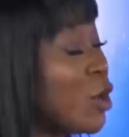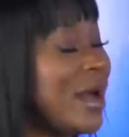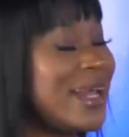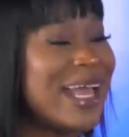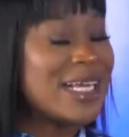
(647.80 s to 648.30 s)

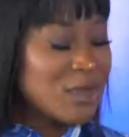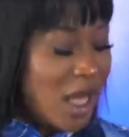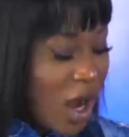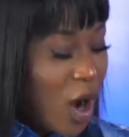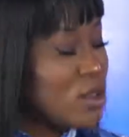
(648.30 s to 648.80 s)
but like
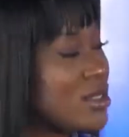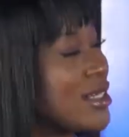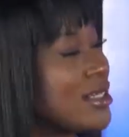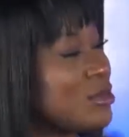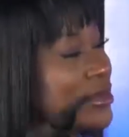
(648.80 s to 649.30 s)
oh it's
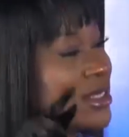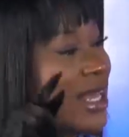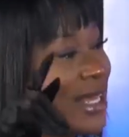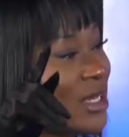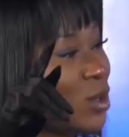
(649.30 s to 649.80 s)
a
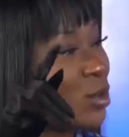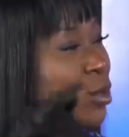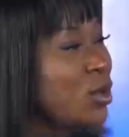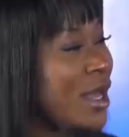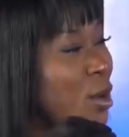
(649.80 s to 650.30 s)

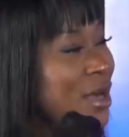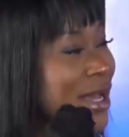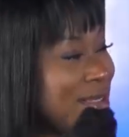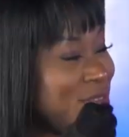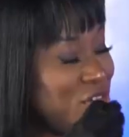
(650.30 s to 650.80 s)
i'm
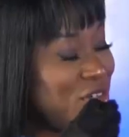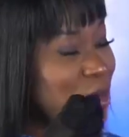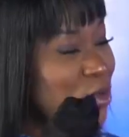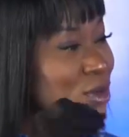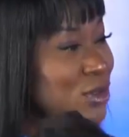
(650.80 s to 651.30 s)
Twi
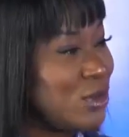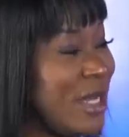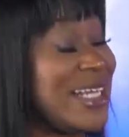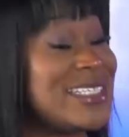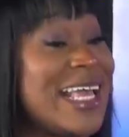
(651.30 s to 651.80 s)
and
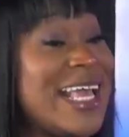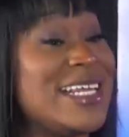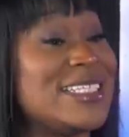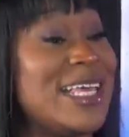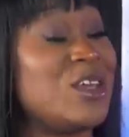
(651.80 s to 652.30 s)
and it's like
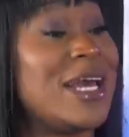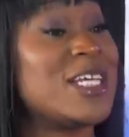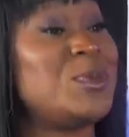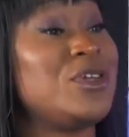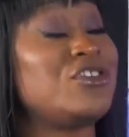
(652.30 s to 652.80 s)
and it's like you
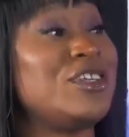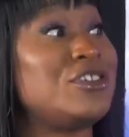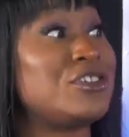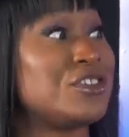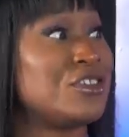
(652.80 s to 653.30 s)
gotta speak Twi
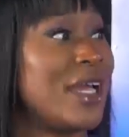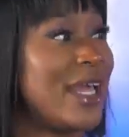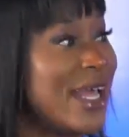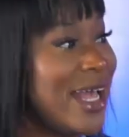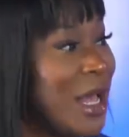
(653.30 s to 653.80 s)

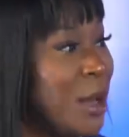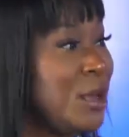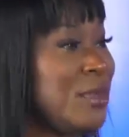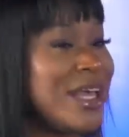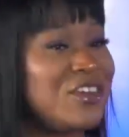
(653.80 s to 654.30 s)
straight okay.
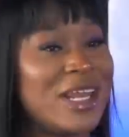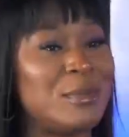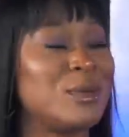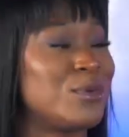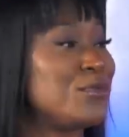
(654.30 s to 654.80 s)
and make it try
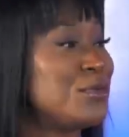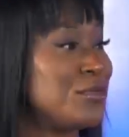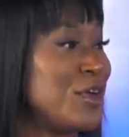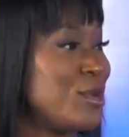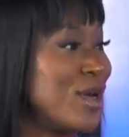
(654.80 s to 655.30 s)
to the food
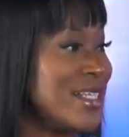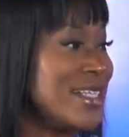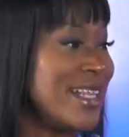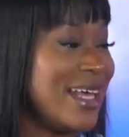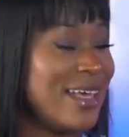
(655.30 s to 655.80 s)
for him because
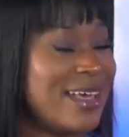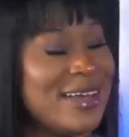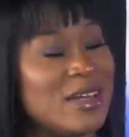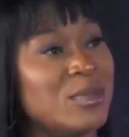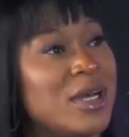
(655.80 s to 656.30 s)
it's like
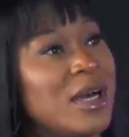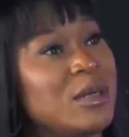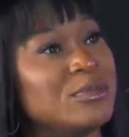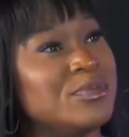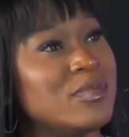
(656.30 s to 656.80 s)
yeah but
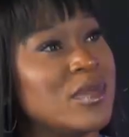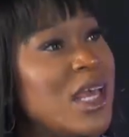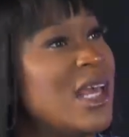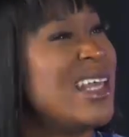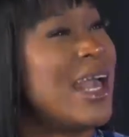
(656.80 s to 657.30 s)
um
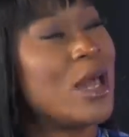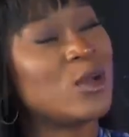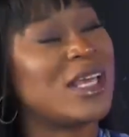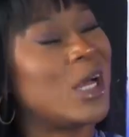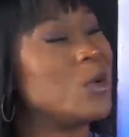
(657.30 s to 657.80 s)
yeah i
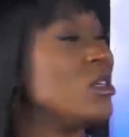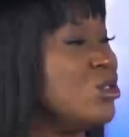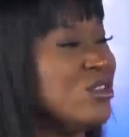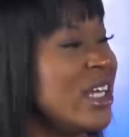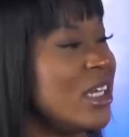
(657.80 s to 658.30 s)
don't think i want to
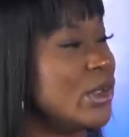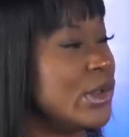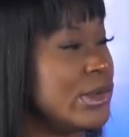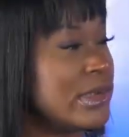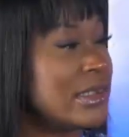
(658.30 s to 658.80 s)
do
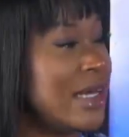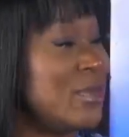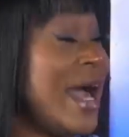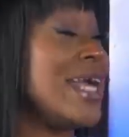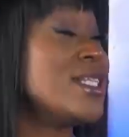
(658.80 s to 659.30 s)
radio
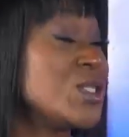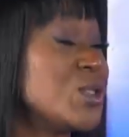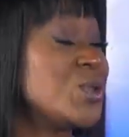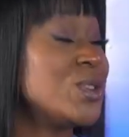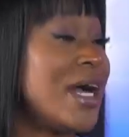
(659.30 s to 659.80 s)
but I
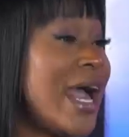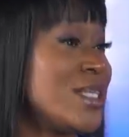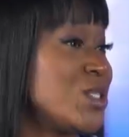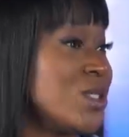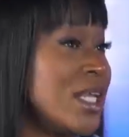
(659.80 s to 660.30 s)
do, I
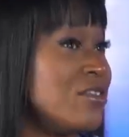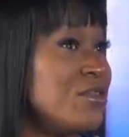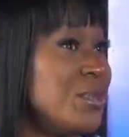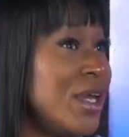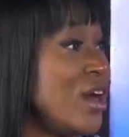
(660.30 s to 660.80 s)
do
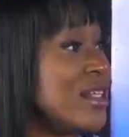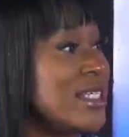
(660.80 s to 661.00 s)
love being on